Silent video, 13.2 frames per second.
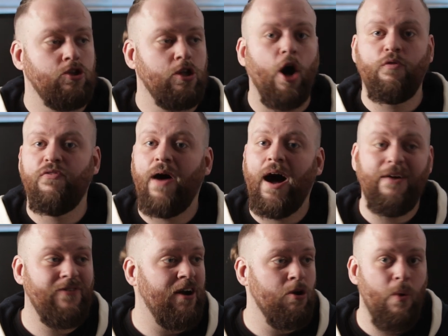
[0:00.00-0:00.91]
Your dog
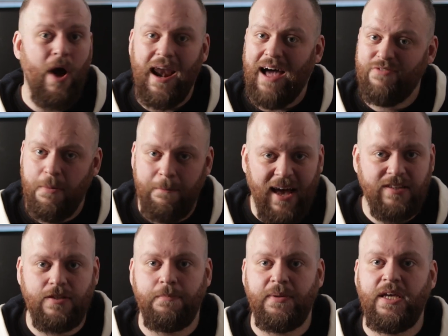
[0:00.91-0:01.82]
might very well have the
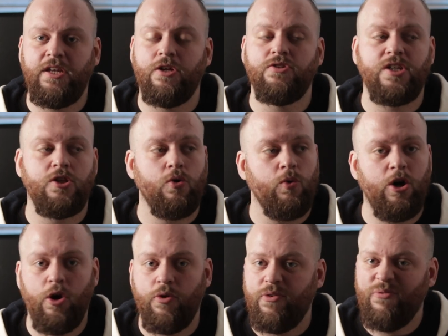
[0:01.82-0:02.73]
best obedience in the
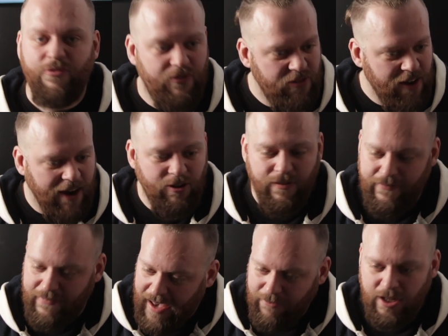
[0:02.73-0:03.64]
world and very,
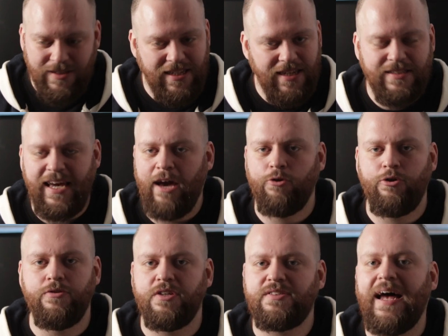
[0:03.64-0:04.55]
very detailed
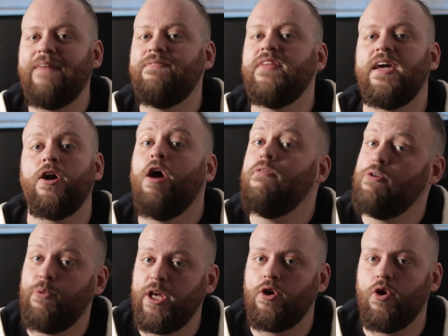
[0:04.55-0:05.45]
understanding of
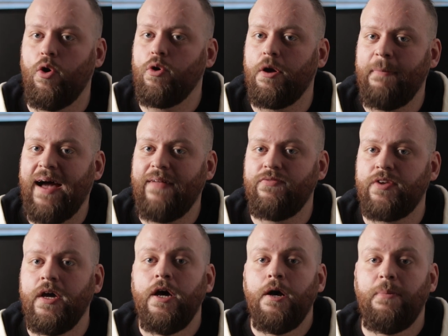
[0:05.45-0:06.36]
a recall
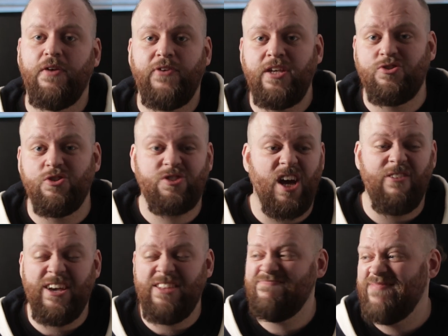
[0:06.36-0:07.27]
command, but if he's just
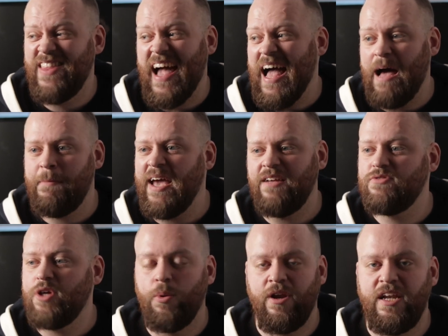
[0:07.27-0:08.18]
going, nah
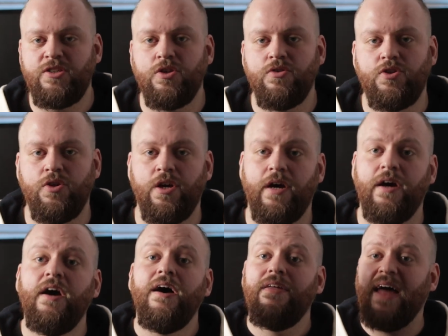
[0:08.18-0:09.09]
mate, don't want to listen to you,
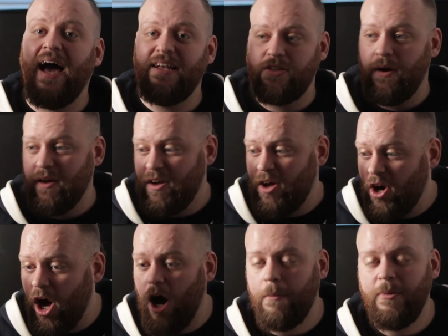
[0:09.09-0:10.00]
that is a
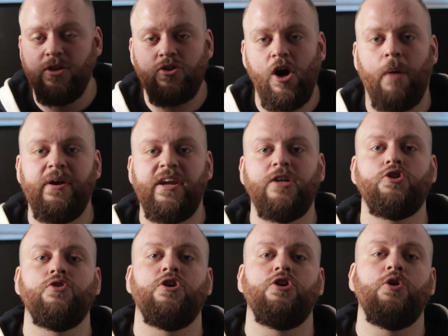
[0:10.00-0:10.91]
common
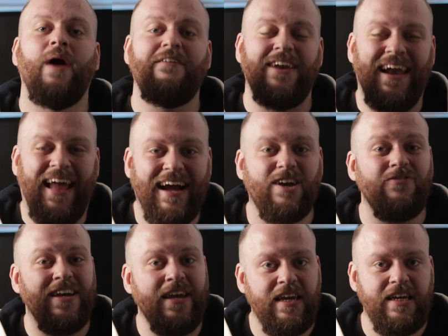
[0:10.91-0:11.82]
issue, that you have a lack
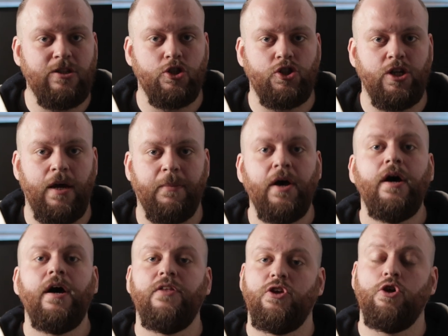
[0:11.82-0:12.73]
of leadership
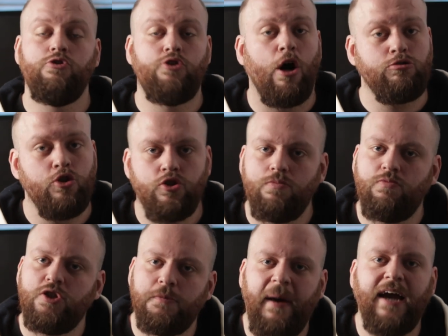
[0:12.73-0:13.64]
and that your dog doesn't
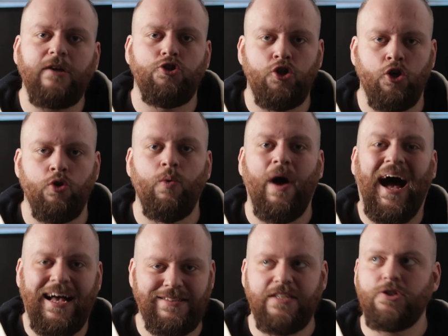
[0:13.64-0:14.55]
respect you
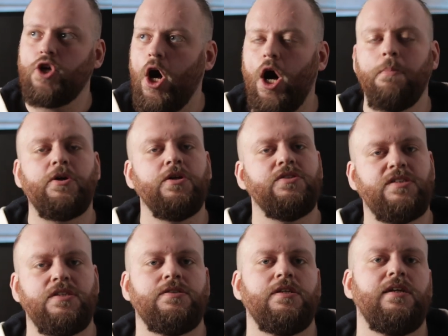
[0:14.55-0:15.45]
as its calm,
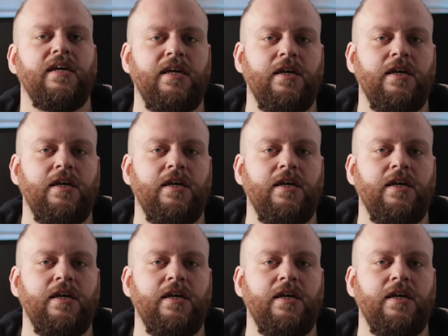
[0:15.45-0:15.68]
consistent